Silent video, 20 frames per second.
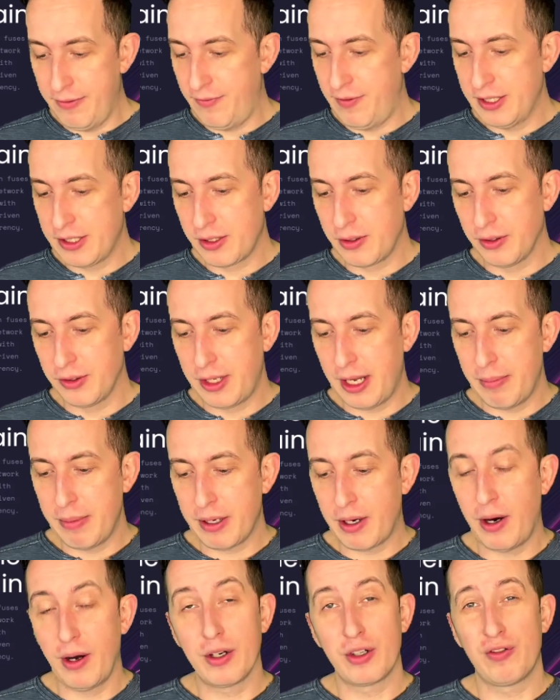physical debit
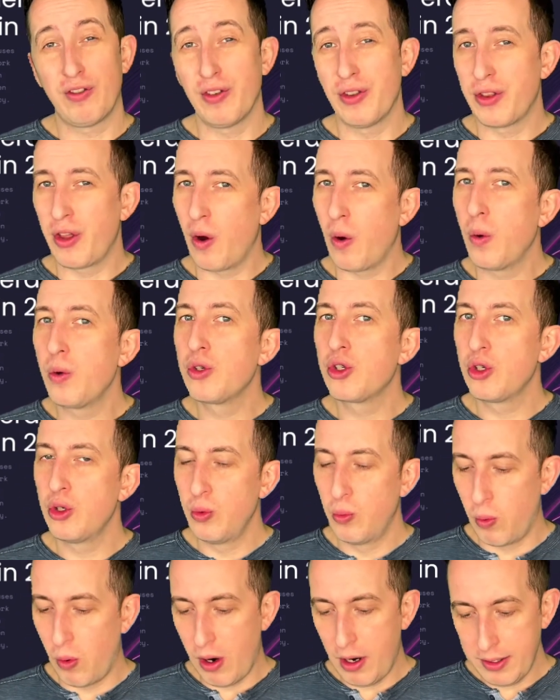cards for those who
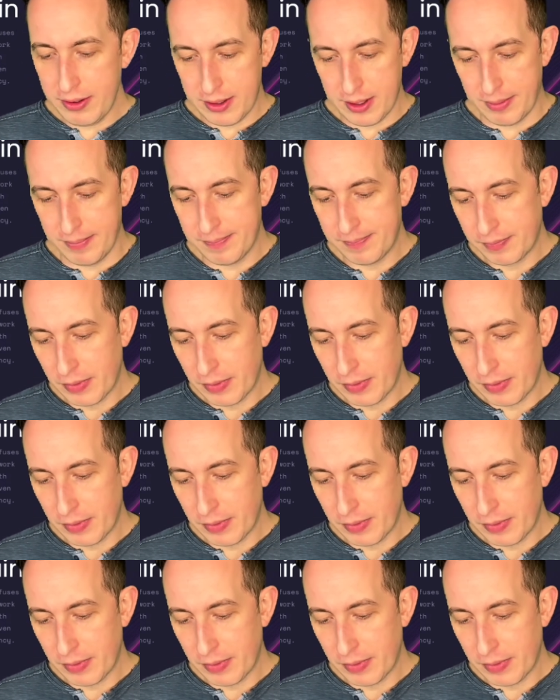want them?